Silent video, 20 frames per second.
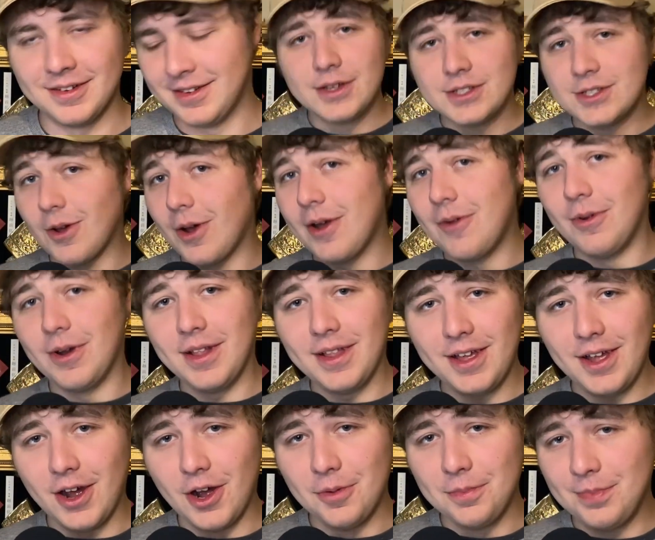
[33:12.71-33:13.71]
So I really
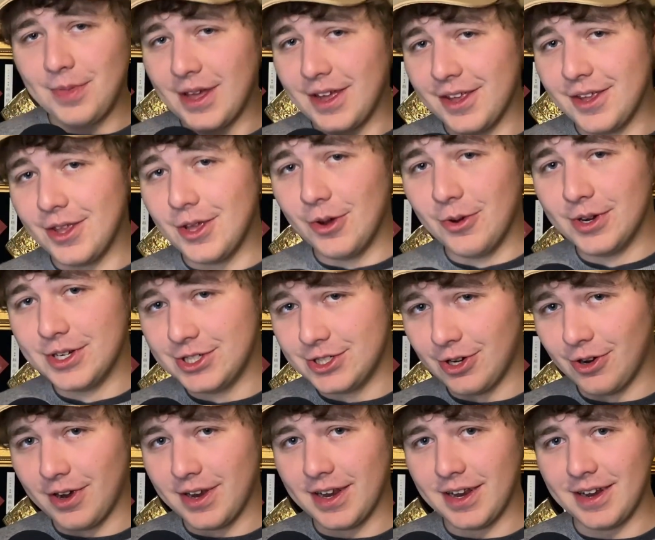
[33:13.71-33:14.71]
hope that you
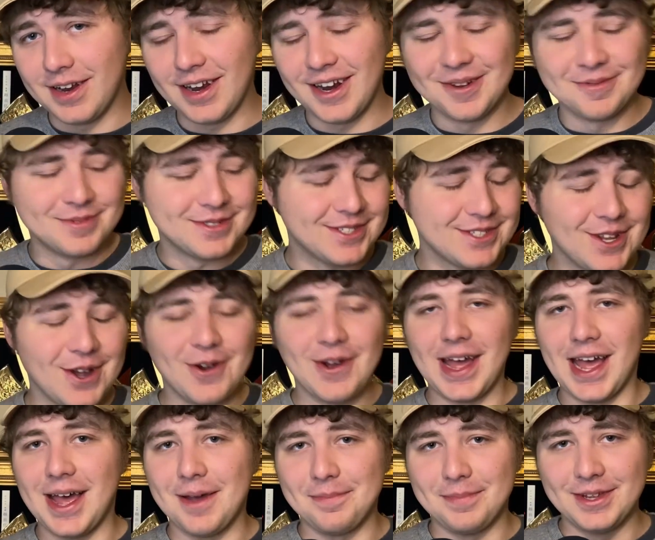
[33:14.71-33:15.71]
enjoyed it and I'm so
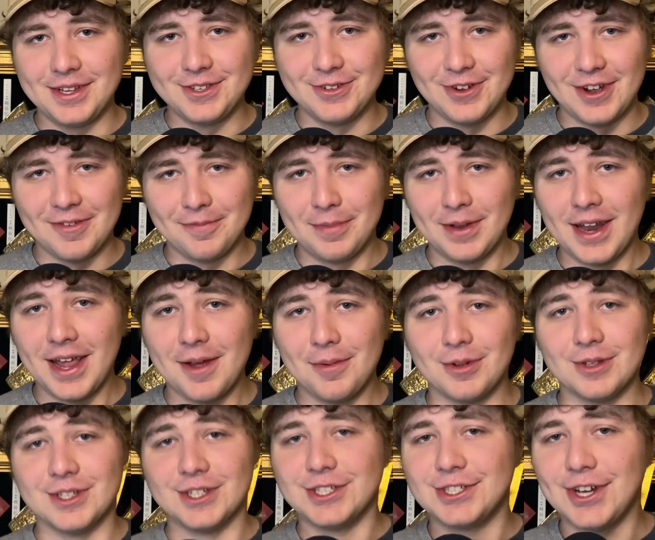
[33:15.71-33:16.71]
happy to have been able
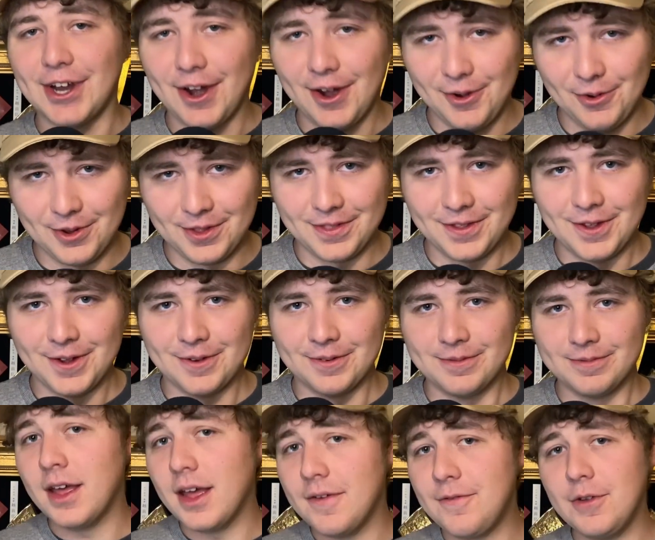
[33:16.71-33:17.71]
to share it with you.
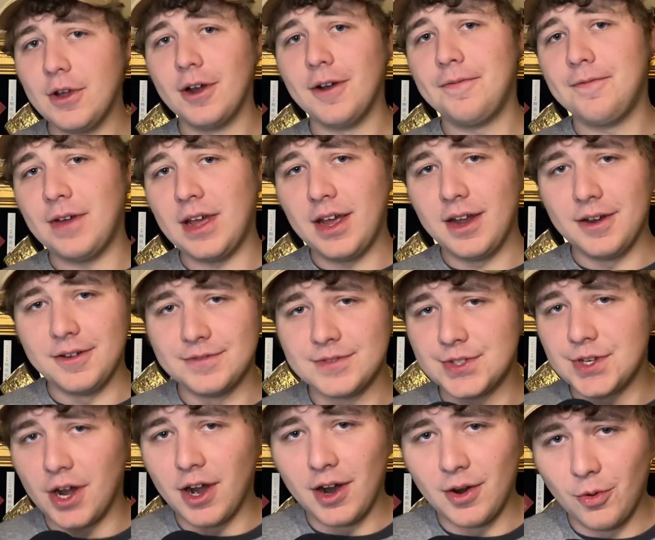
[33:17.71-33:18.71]
If you're a fan of
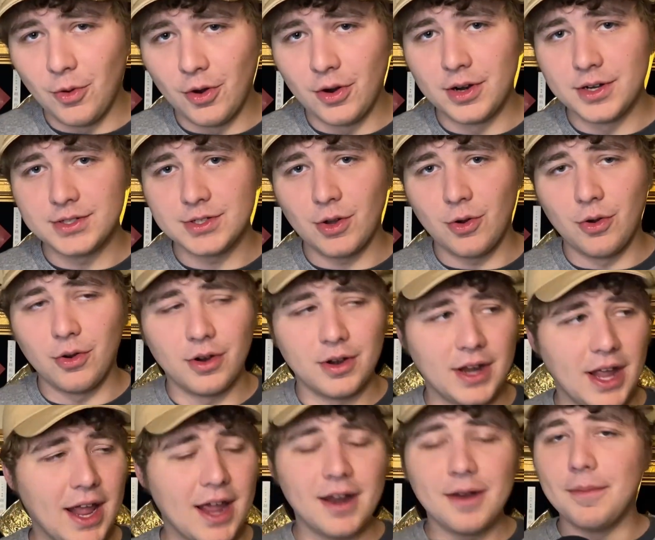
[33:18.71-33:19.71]
Star Wars or
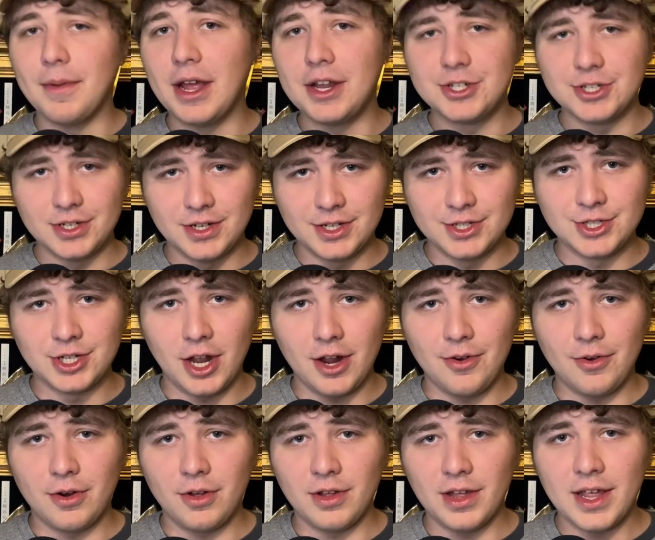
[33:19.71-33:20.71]
animation in
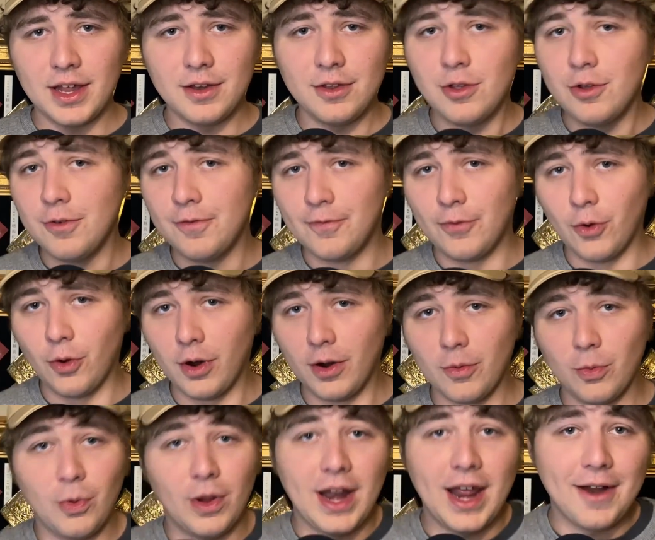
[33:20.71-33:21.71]
general and you for
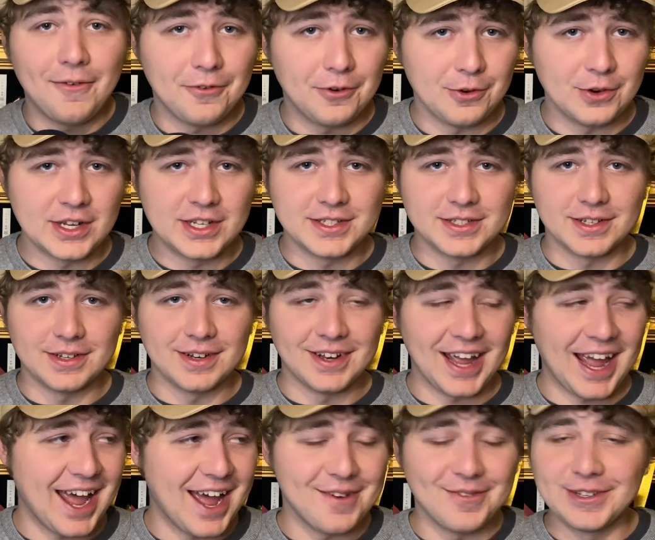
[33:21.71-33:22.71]
whatever reason
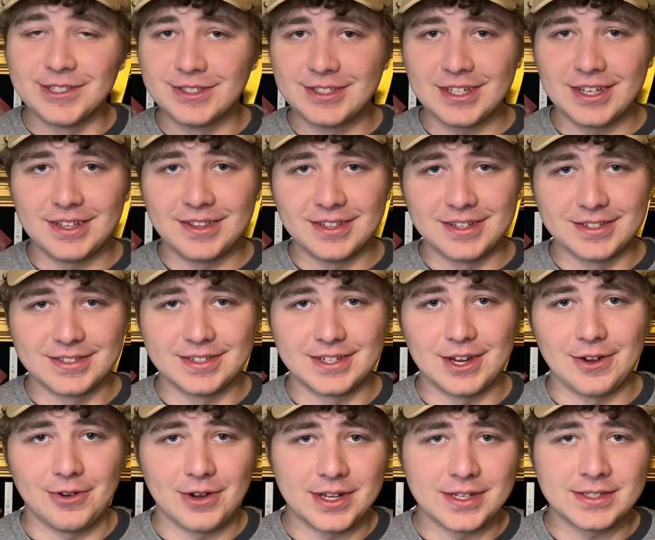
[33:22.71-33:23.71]
haven't seen this
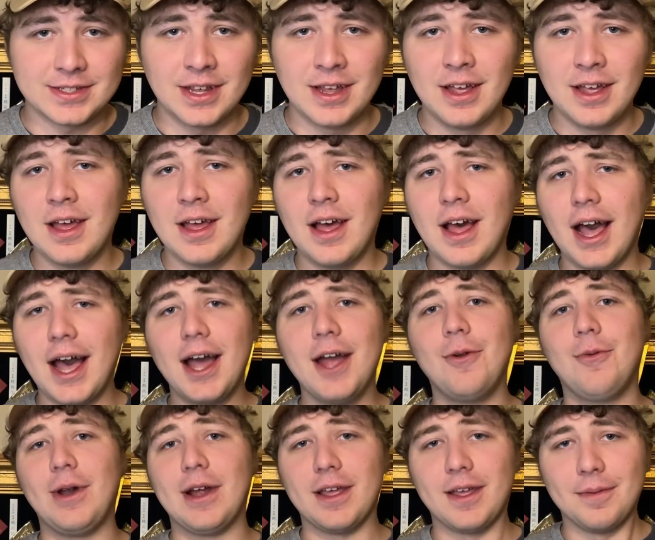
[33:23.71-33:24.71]
series, I
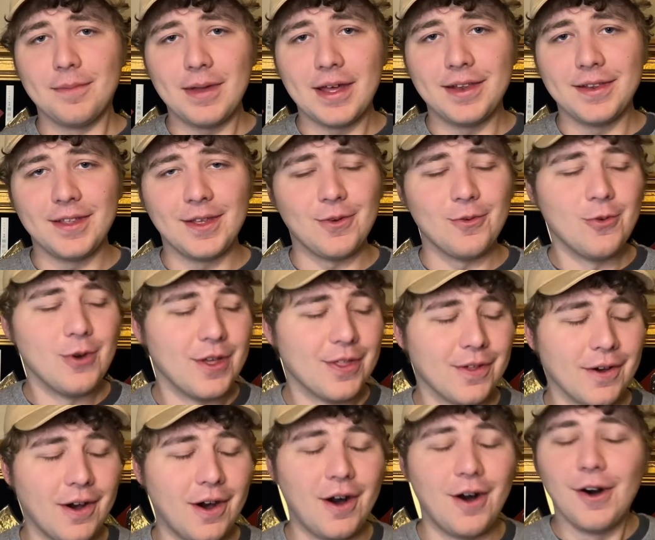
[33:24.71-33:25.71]
recommend it with
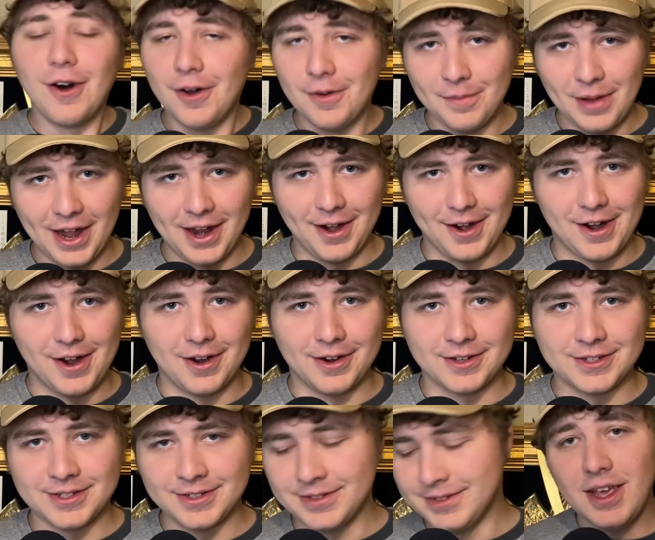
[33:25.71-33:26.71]
all my heart.